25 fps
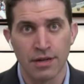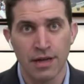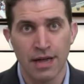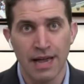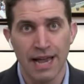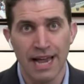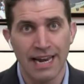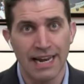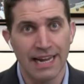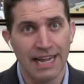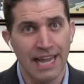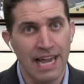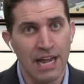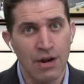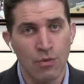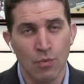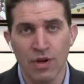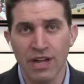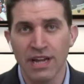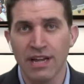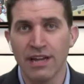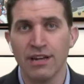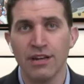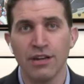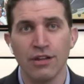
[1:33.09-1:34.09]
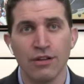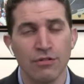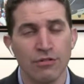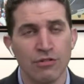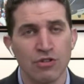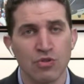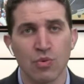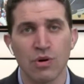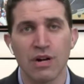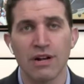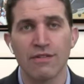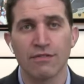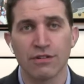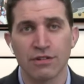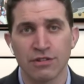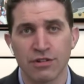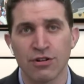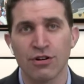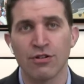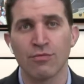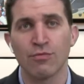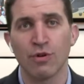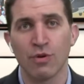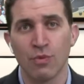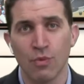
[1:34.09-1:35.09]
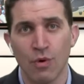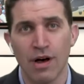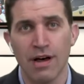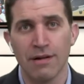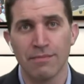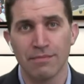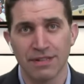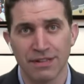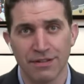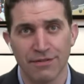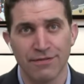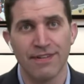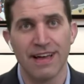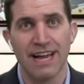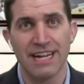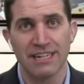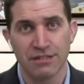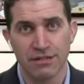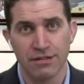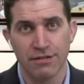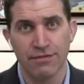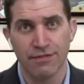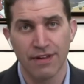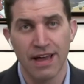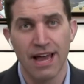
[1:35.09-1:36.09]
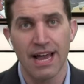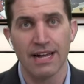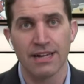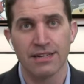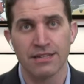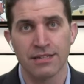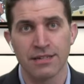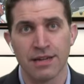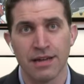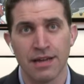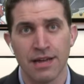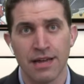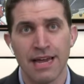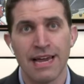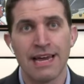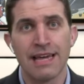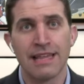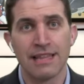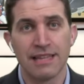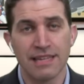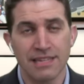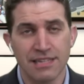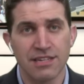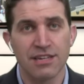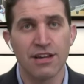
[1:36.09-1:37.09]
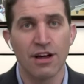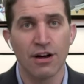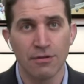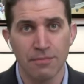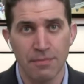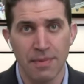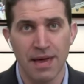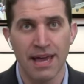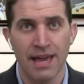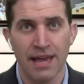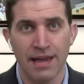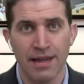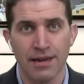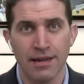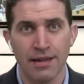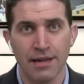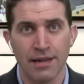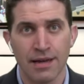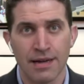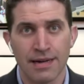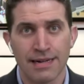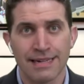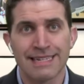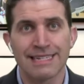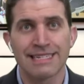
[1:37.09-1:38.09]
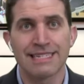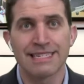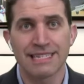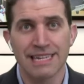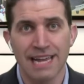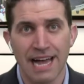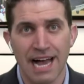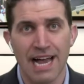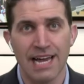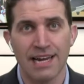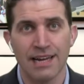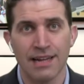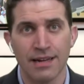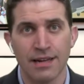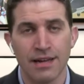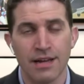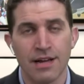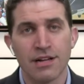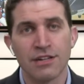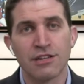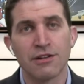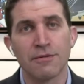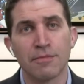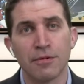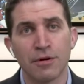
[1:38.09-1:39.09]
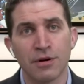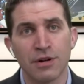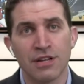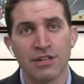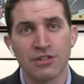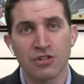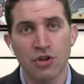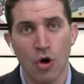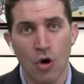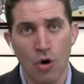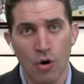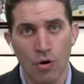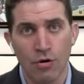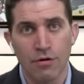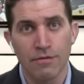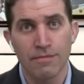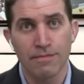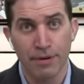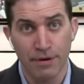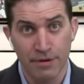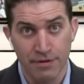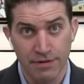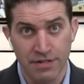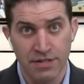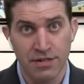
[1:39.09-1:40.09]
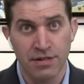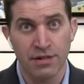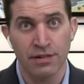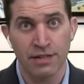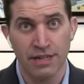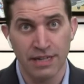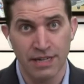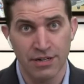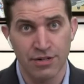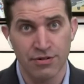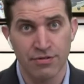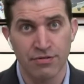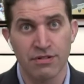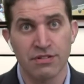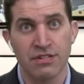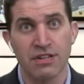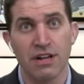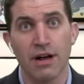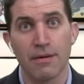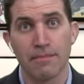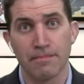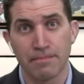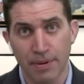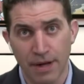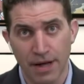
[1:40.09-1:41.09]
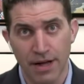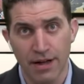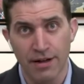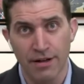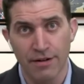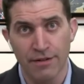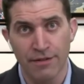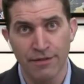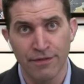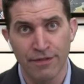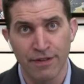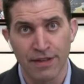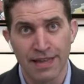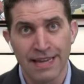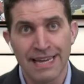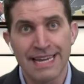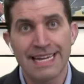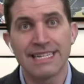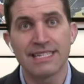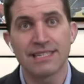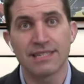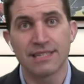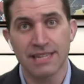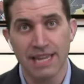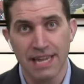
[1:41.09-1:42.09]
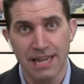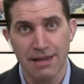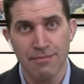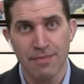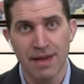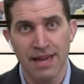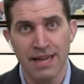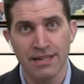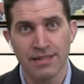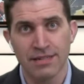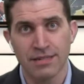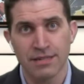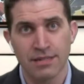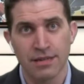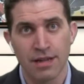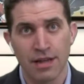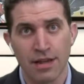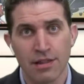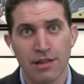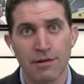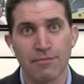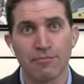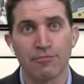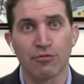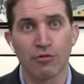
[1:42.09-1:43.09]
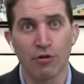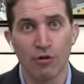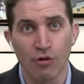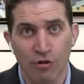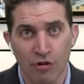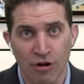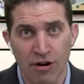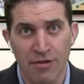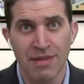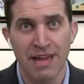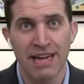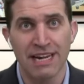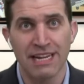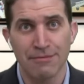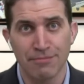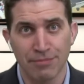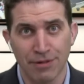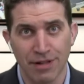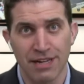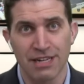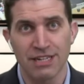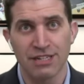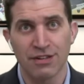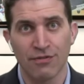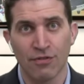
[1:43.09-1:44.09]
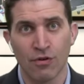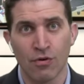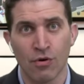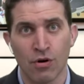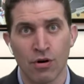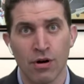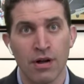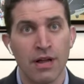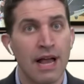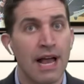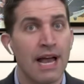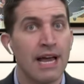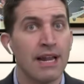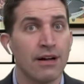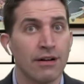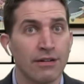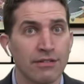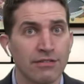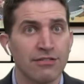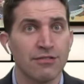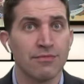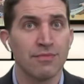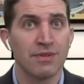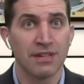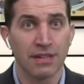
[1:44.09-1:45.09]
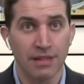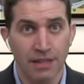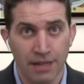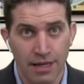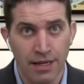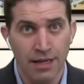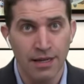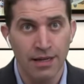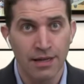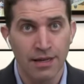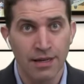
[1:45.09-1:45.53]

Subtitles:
And again, we can use whatever term we want, but the facts are the facts. This young man decided to put his own personal interests above his teammates, the program that he plays for, and ultimately,